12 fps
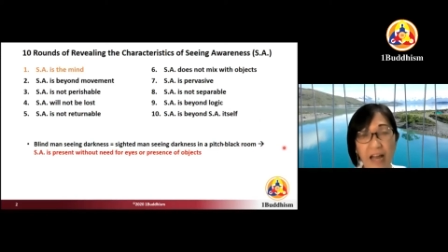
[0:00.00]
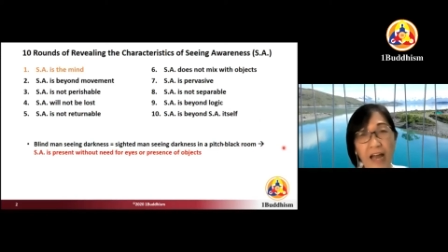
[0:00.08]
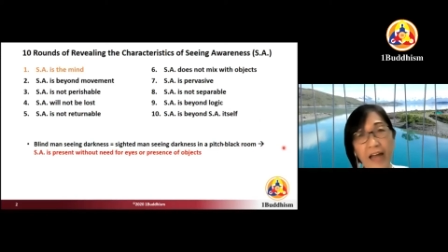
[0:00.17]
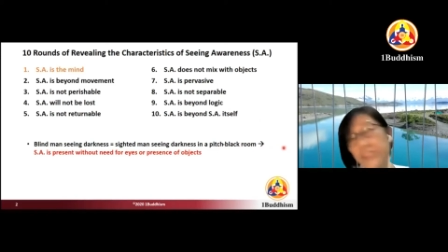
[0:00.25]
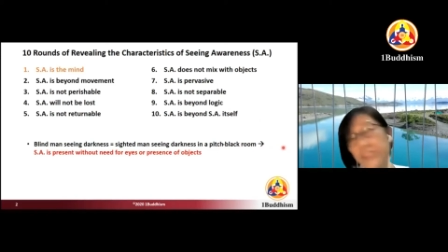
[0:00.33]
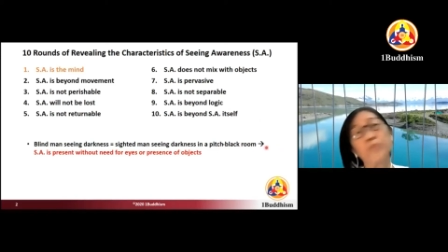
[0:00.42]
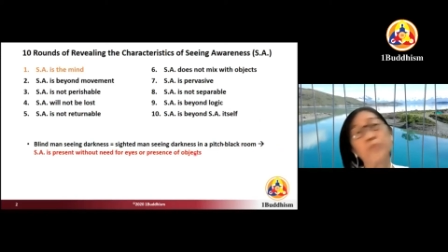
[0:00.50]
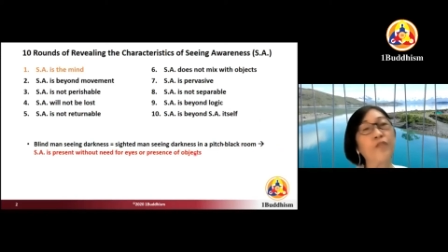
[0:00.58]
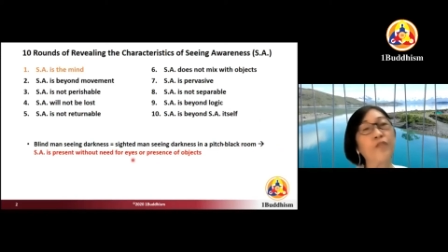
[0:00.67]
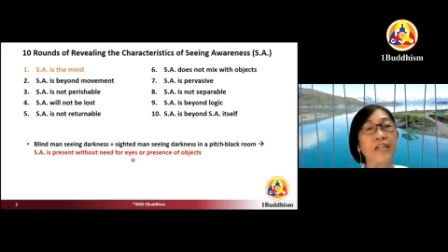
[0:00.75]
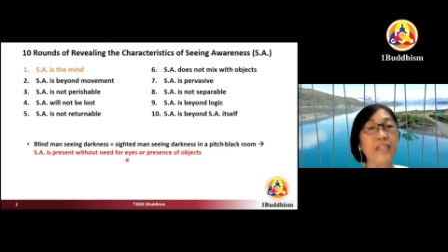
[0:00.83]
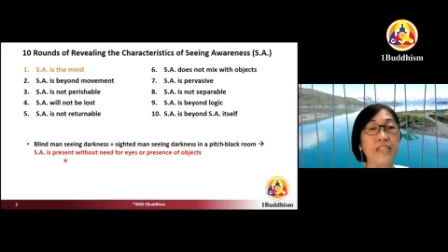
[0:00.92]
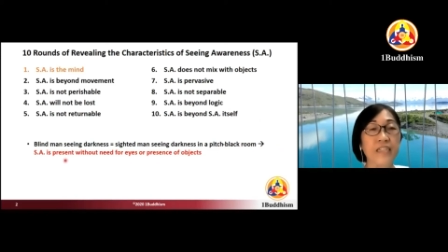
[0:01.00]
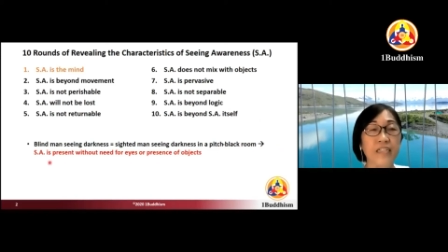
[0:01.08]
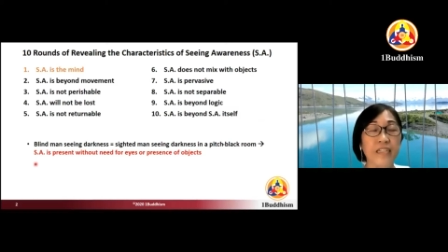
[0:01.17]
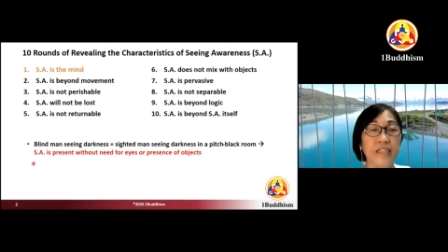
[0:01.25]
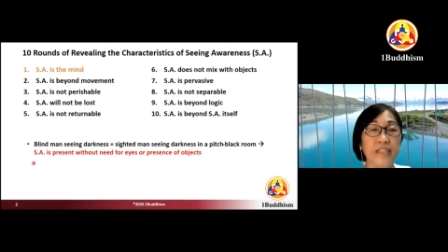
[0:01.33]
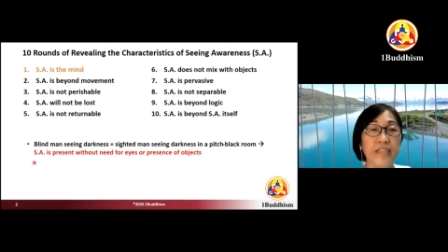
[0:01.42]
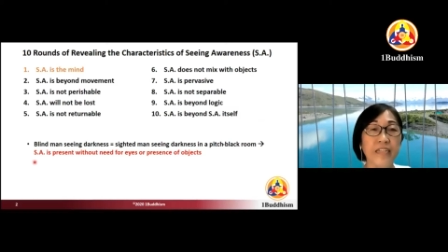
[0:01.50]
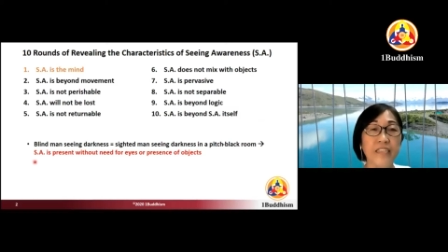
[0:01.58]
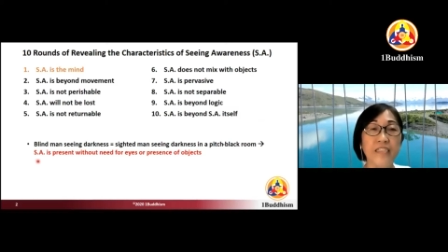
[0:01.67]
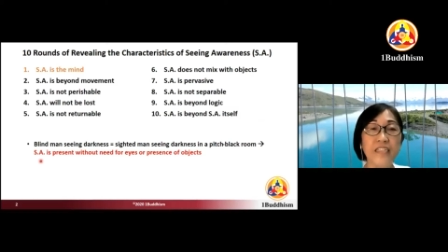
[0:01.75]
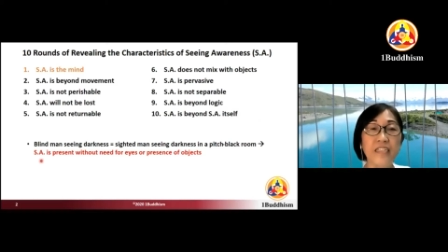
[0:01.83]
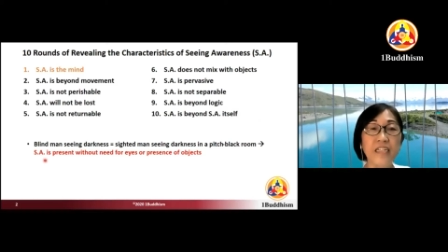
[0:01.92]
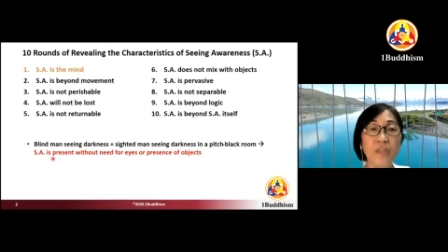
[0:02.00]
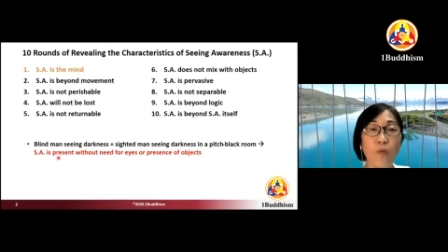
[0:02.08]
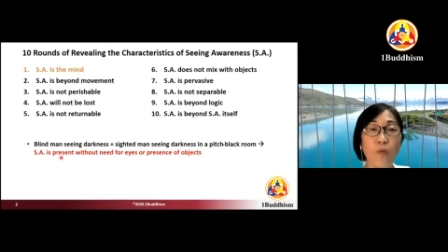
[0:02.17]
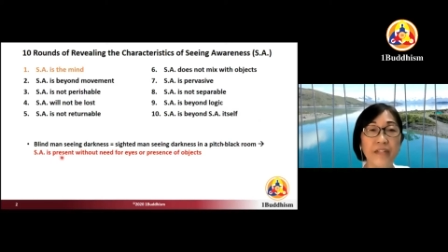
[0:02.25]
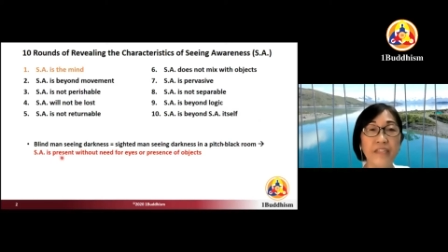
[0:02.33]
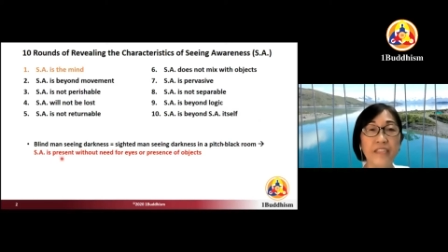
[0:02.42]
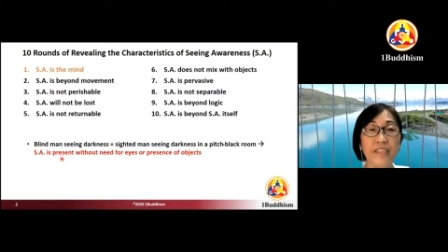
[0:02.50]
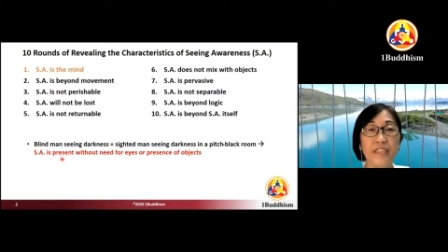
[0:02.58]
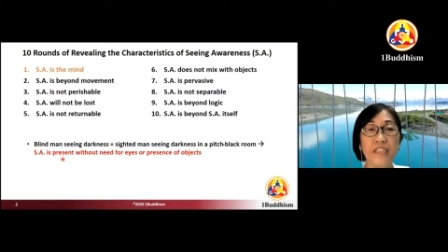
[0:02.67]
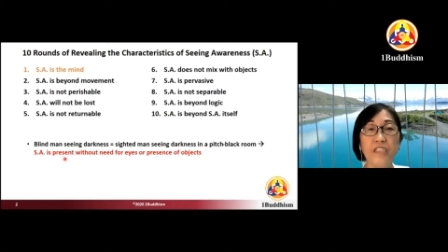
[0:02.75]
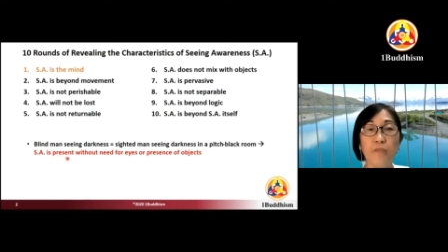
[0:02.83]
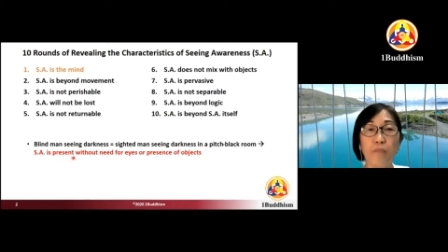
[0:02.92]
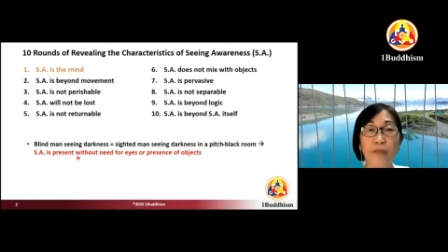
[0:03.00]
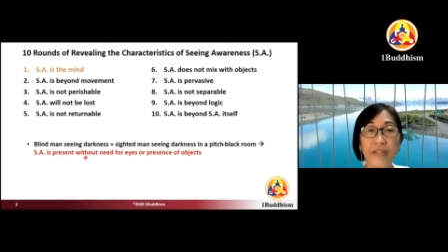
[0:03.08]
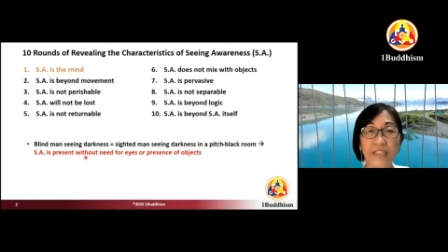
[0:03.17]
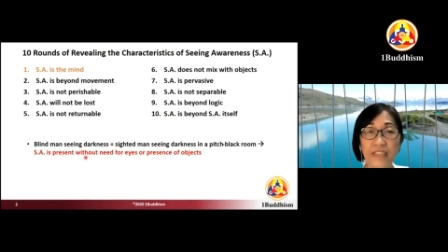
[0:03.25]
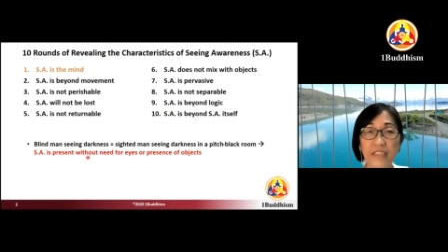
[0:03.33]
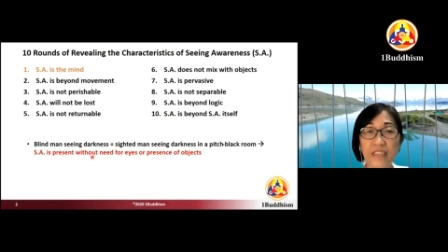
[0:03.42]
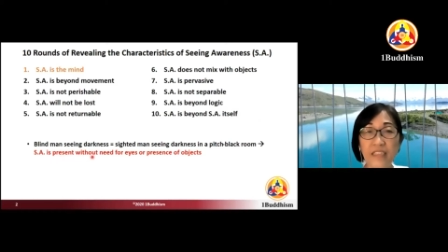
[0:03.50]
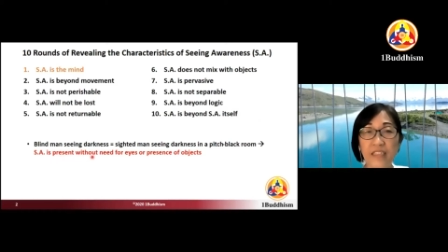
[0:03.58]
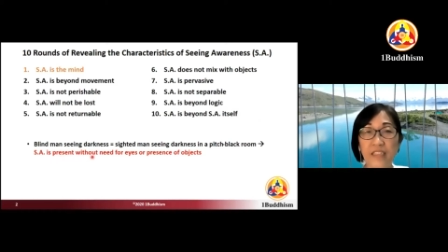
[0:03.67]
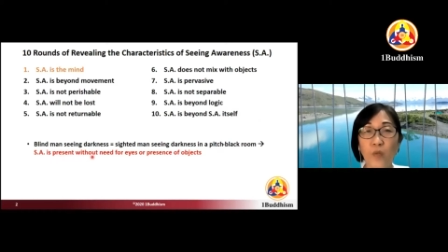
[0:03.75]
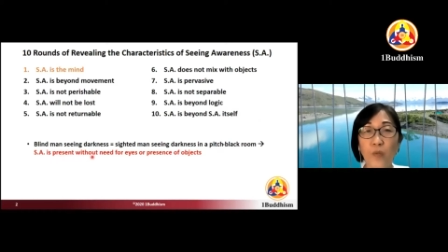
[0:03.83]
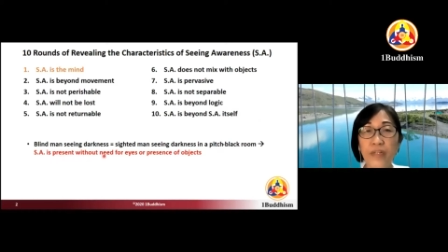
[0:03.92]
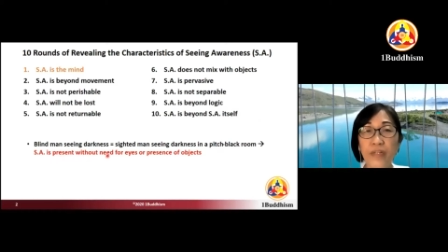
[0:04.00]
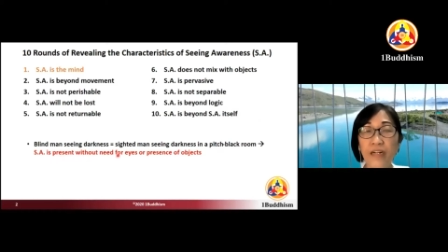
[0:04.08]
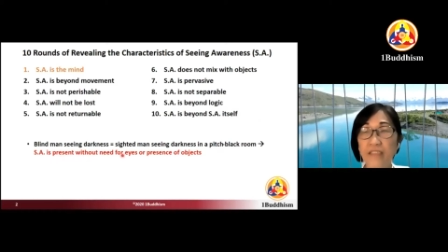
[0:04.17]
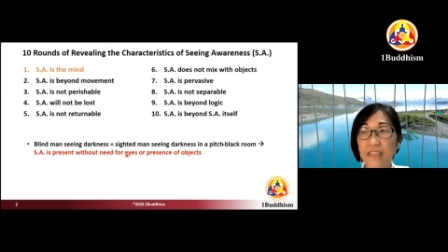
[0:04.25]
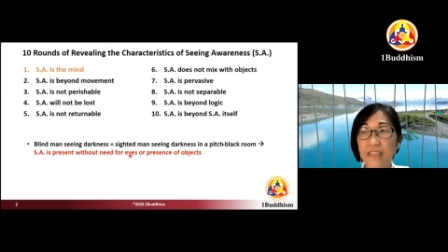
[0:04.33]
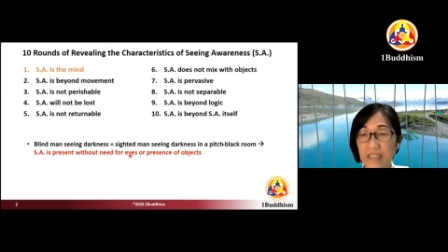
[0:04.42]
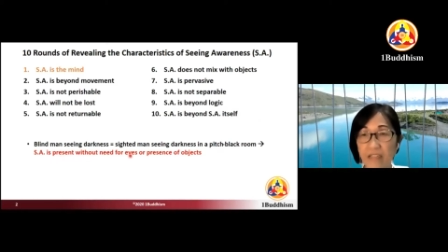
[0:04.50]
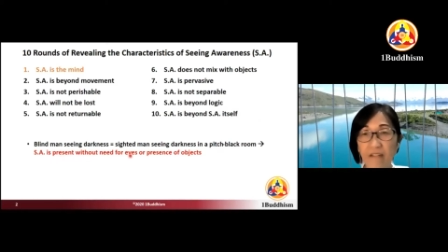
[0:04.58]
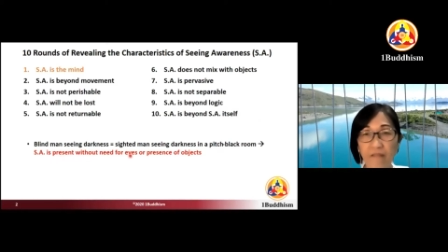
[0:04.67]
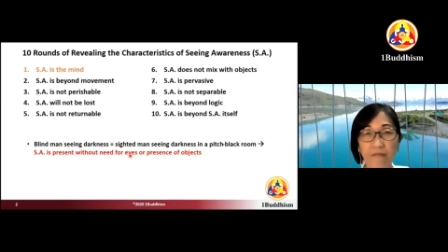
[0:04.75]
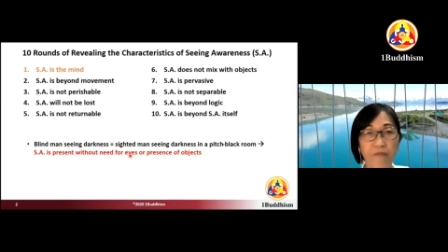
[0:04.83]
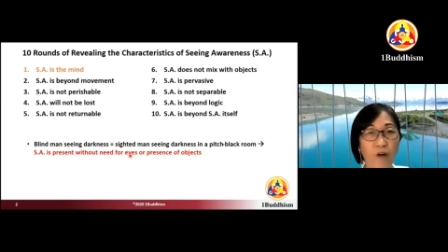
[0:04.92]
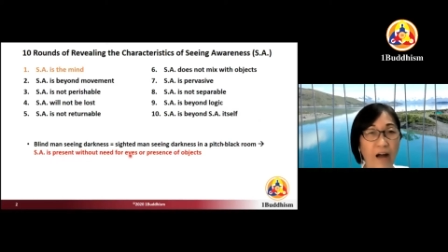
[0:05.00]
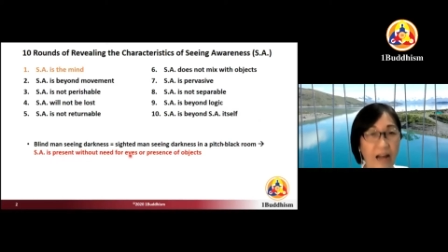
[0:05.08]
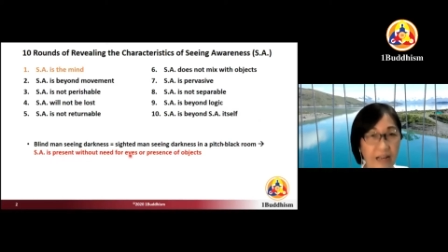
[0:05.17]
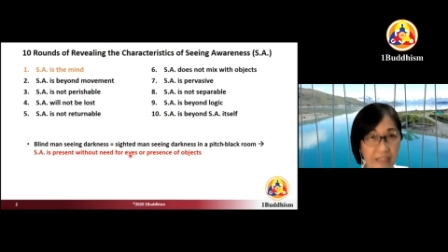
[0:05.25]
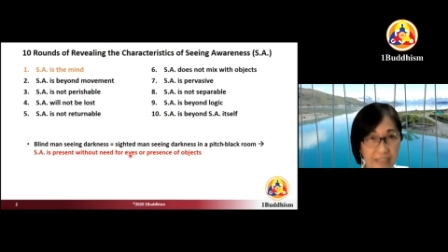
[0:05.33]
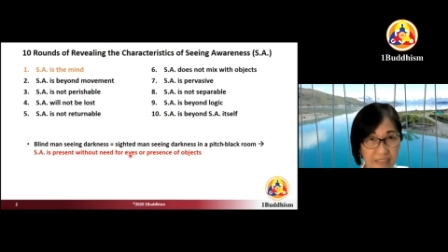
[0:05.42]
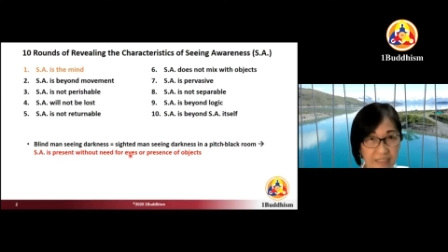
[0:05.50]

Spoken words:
hence proving that seeing awareness is present without the need for eyes